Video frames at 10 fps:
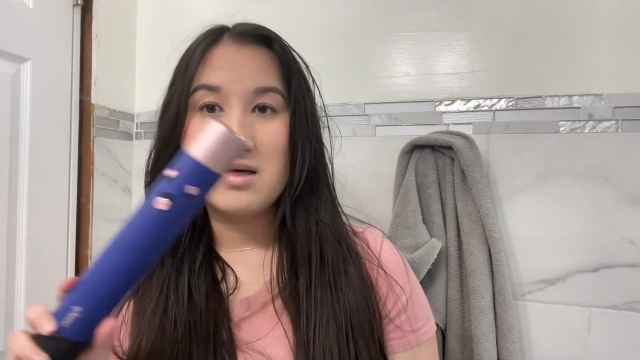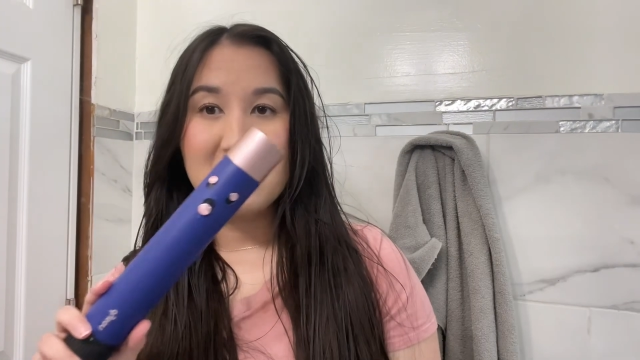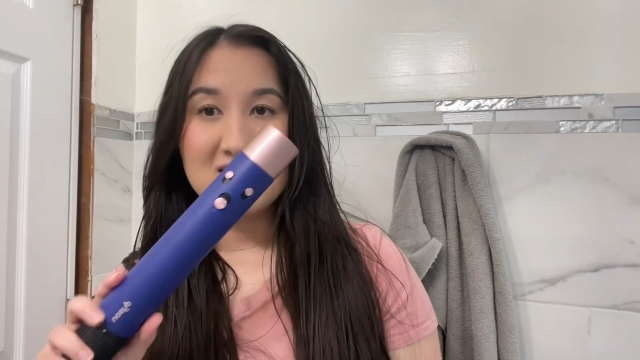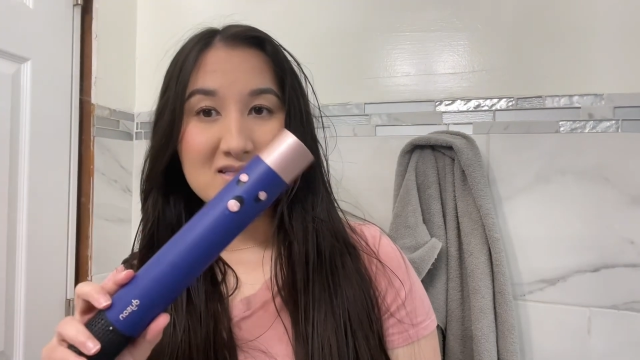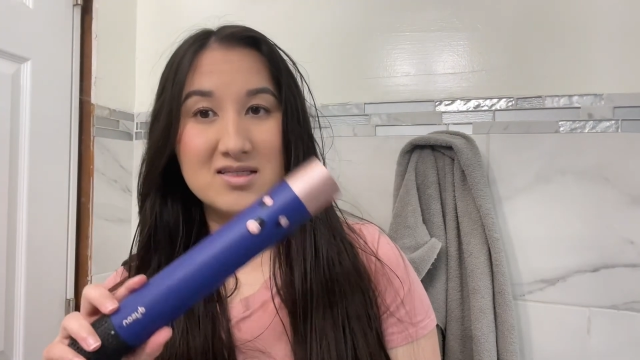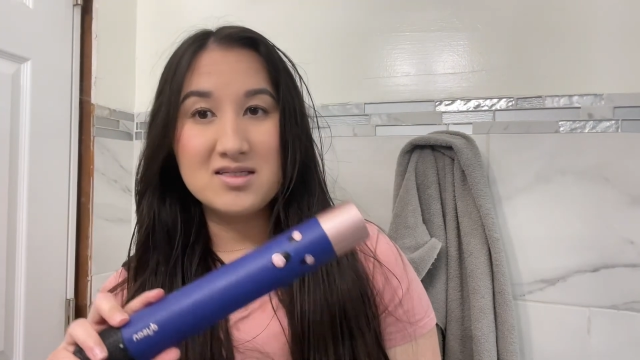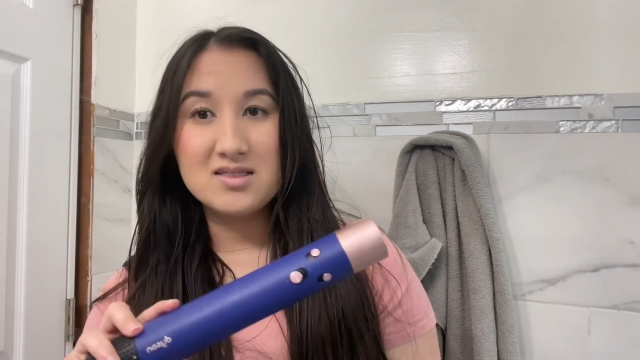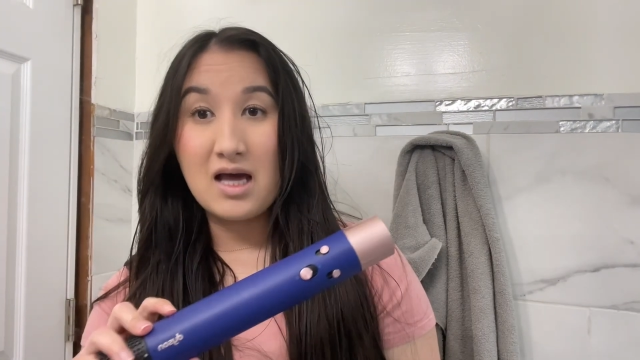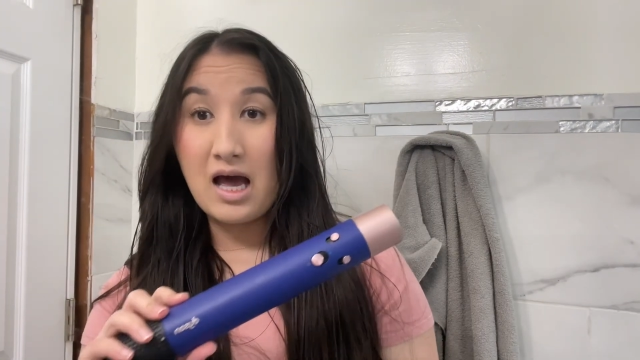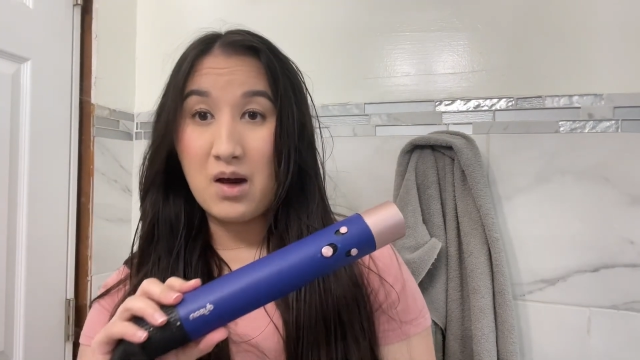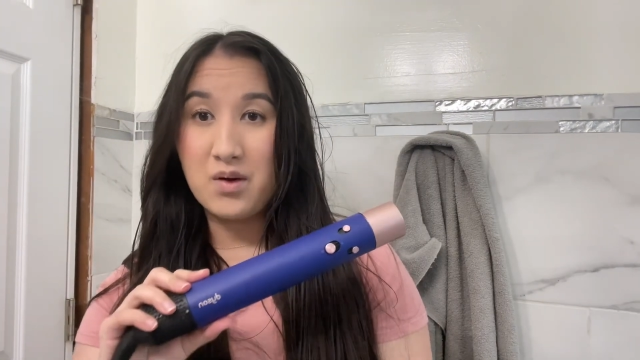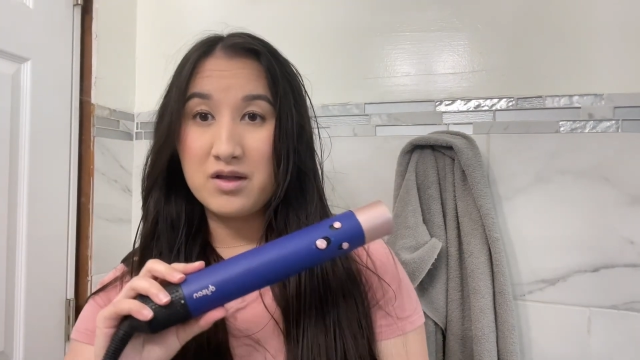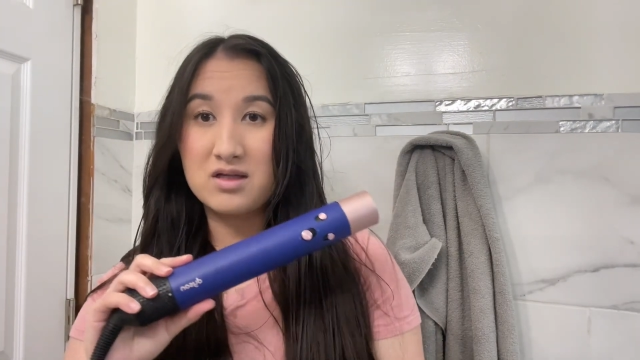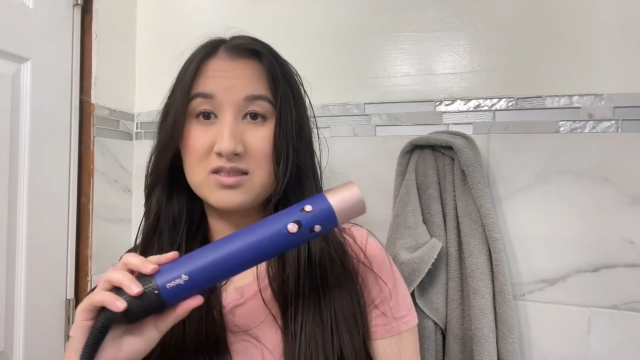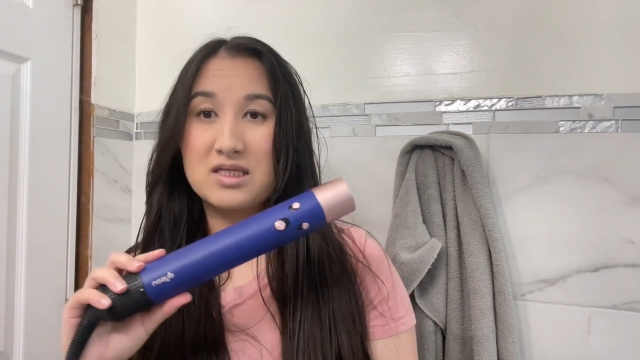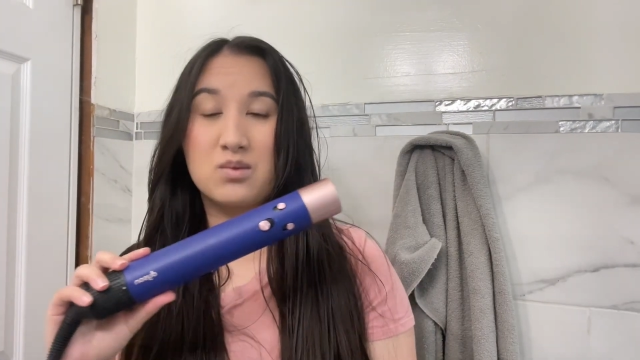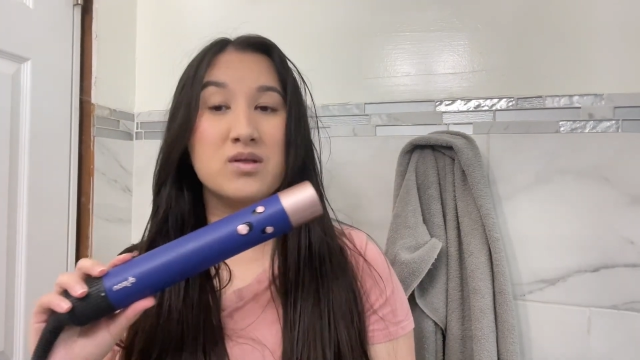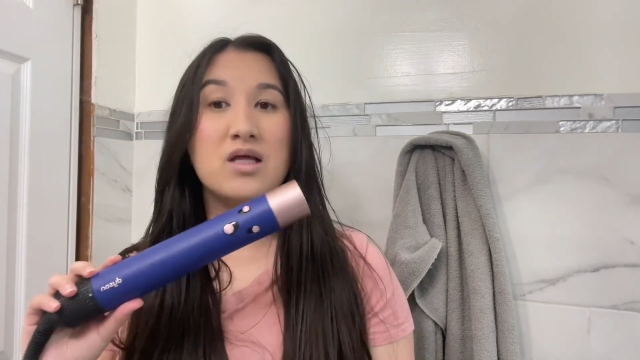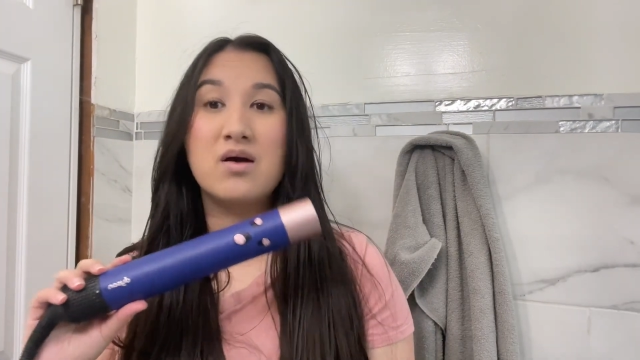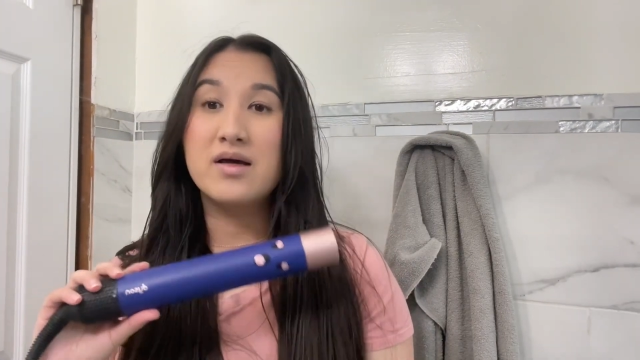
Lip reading: This is how it looks like without